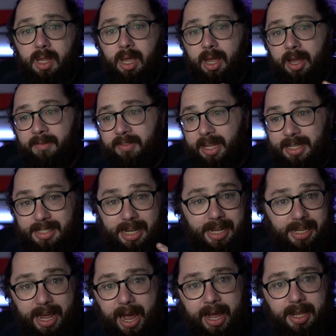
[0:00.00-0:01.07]
if they say
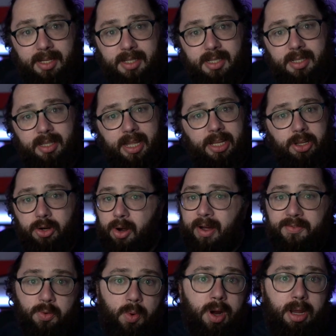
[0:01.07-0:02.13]
yes, then you don't
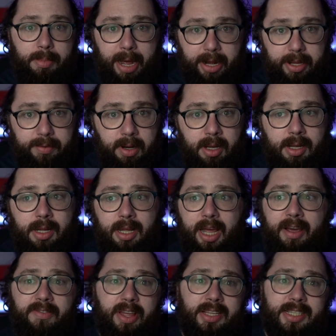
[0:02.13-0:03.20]
have to worry about it.
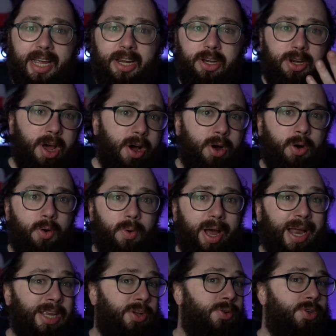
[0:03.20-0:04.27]
If they say no
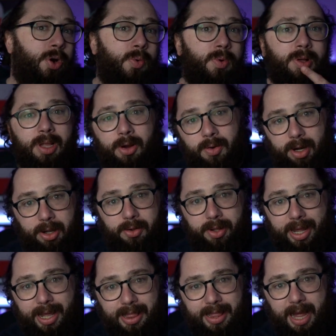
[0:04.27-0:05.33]
and you don't roll a critical
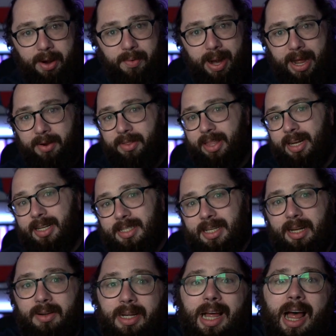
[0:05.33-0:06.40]
hit that round, then it's
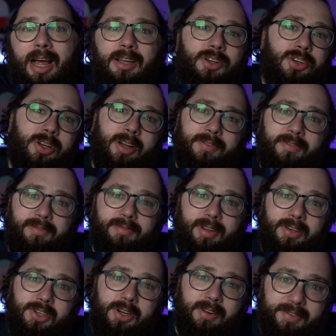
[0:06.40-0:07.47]
like, ah, oh, I
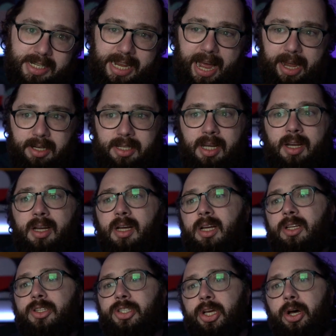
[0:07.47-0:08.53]
should have attacked.
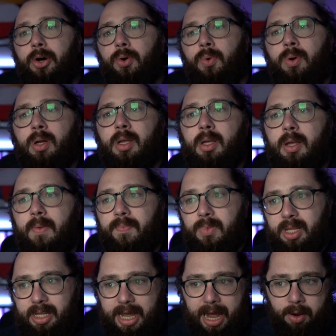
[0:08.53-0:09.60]
So
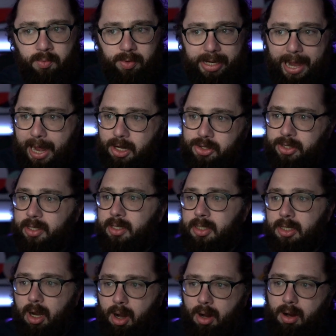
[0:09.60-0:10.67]
yeah,
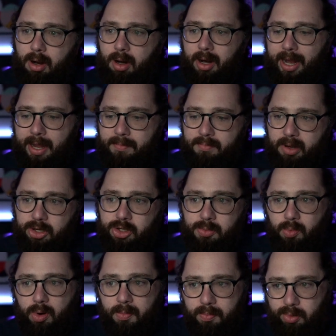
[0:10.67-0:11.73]
reactions are a much
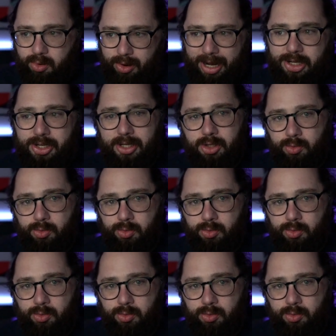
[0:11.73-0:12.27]
more precious